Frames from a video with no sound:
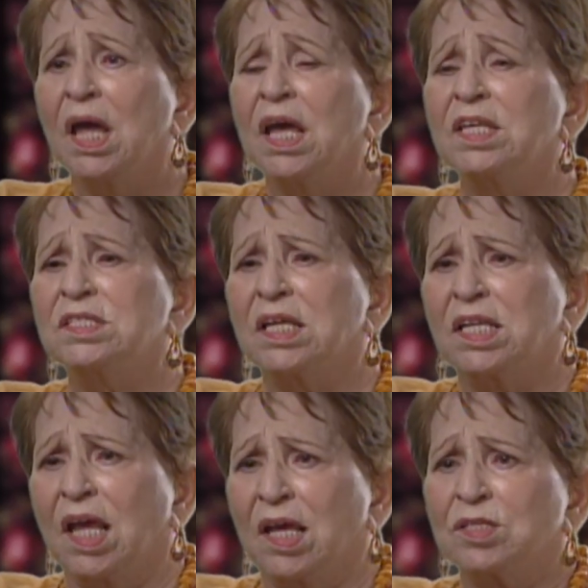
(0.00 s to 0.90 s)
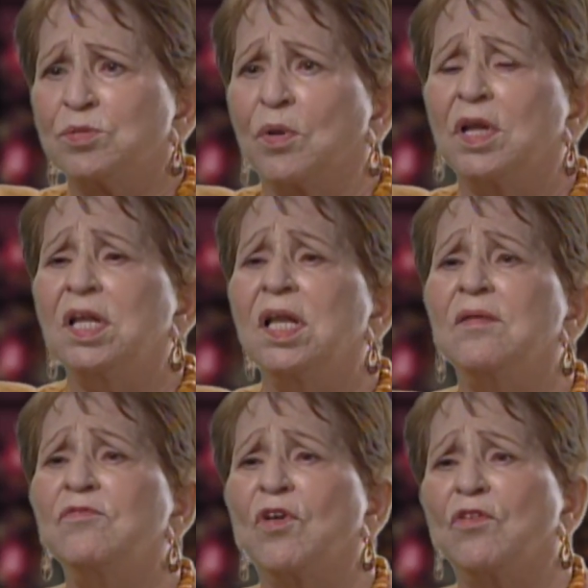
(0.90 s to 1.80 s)
He said, Yes. Well he
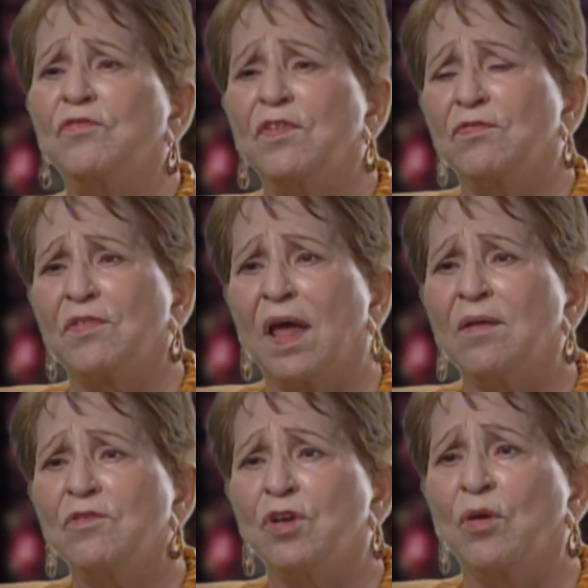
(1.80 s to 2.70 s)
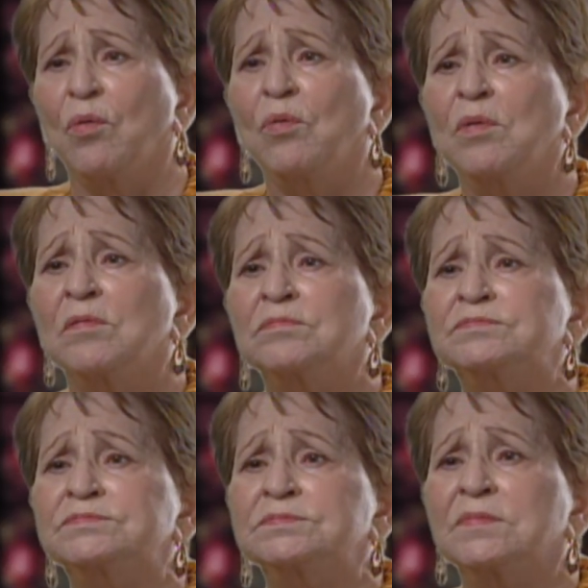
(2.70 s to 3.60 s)
lived on Fifth Avenue
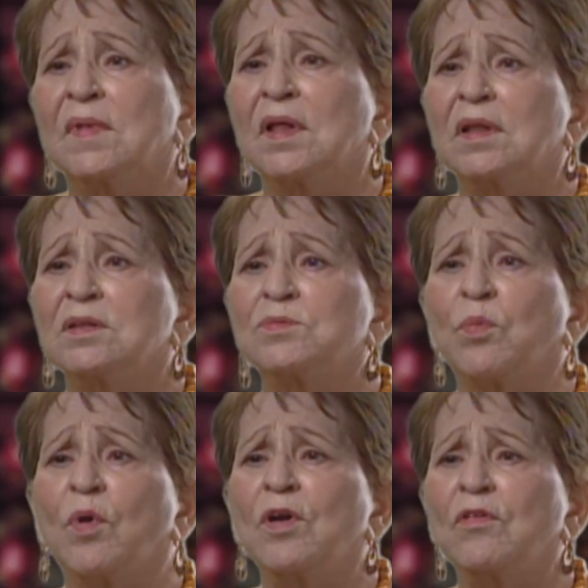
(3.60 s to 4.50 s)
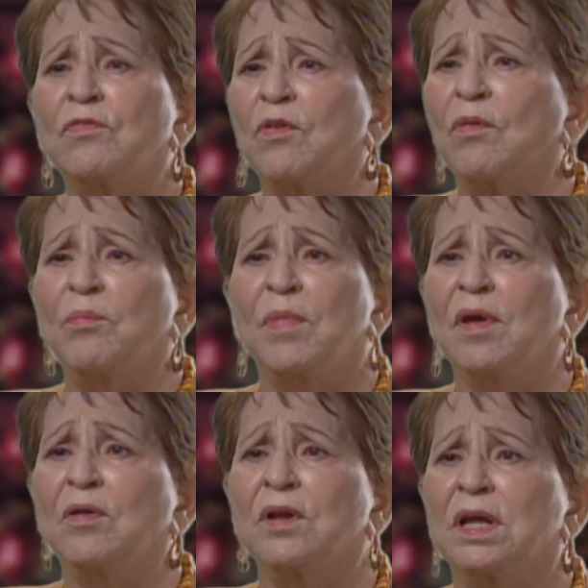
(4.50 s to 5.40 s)
in this wonderful
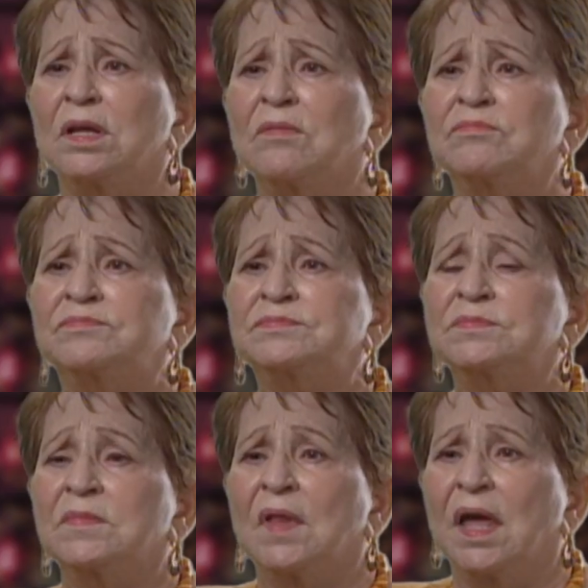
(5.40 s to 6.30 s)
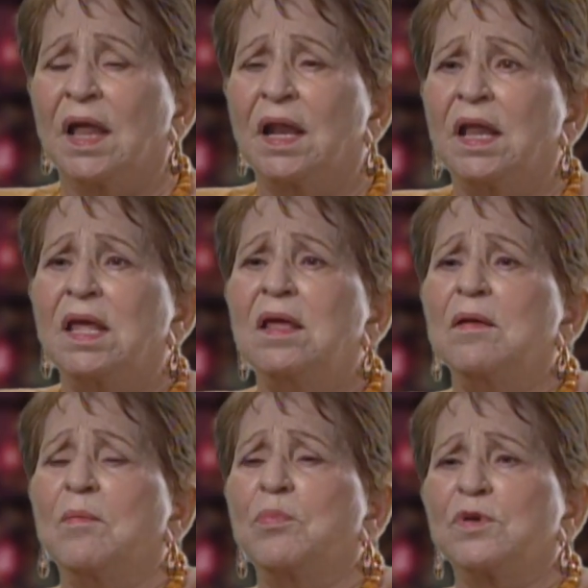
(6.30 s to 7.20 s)
building and
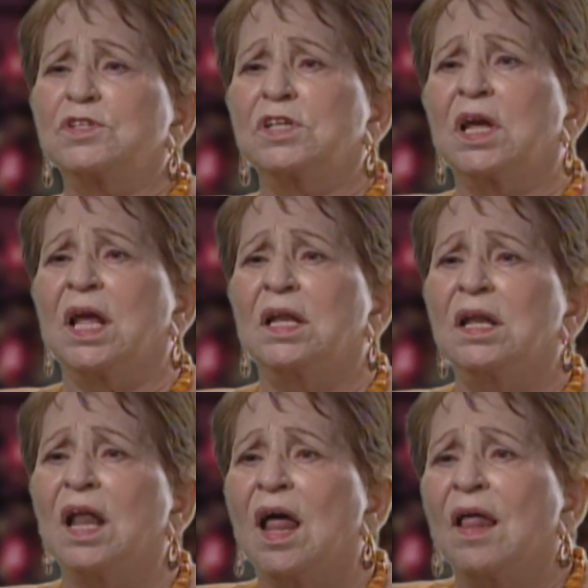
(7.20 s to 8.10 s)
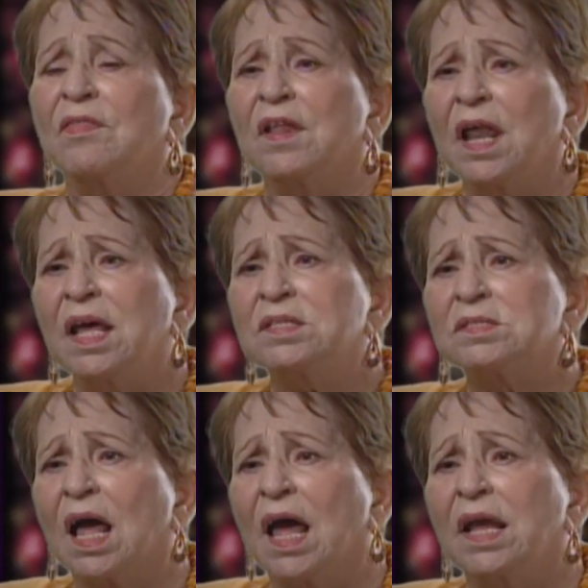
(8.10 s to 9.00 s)
he appreciated. The next
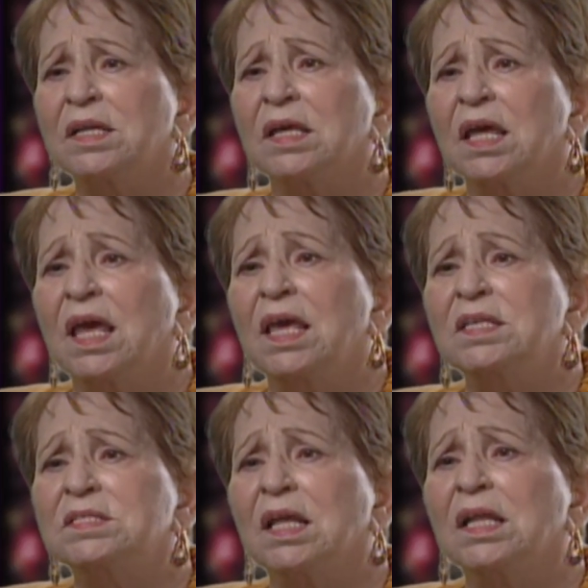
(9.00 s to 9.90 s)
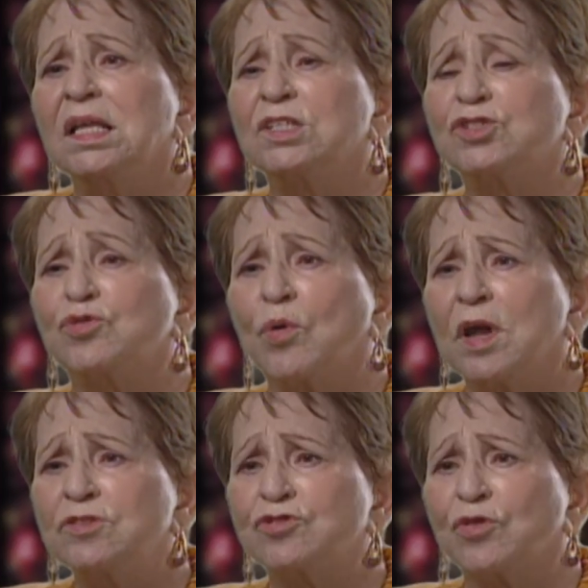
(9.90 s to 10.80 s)
night, he sent his
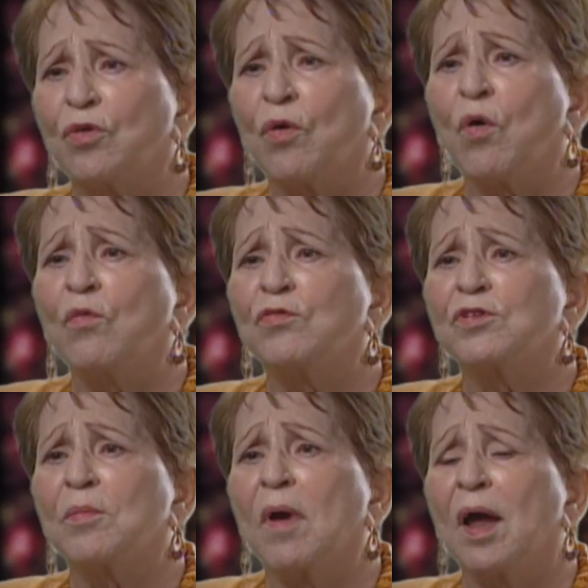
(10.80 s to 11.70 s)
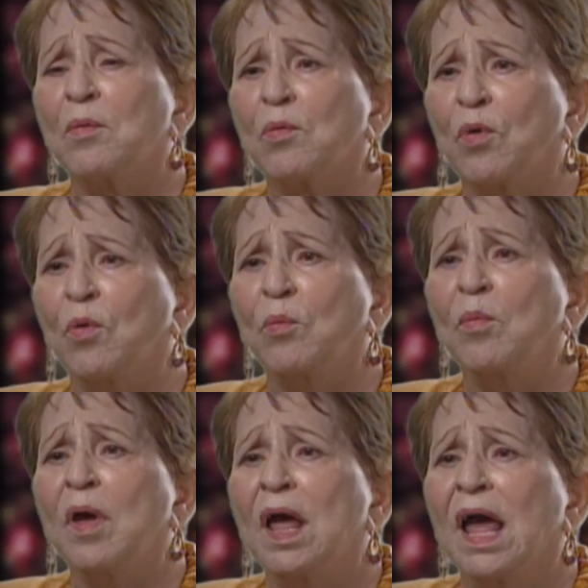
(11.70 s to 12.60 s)
dresser over to my
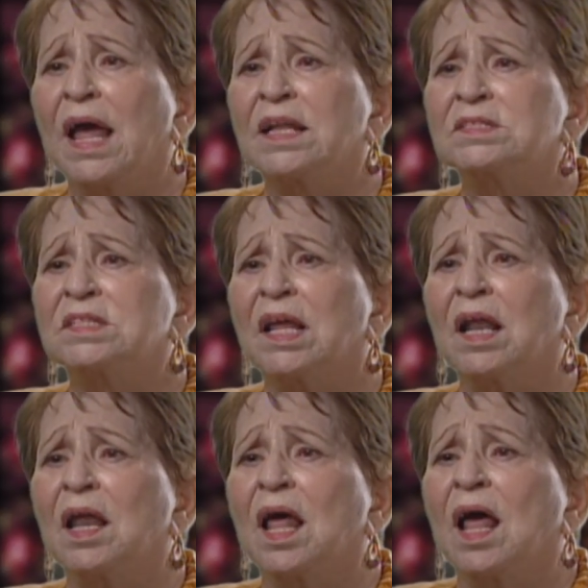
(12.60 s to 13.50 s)
room and said,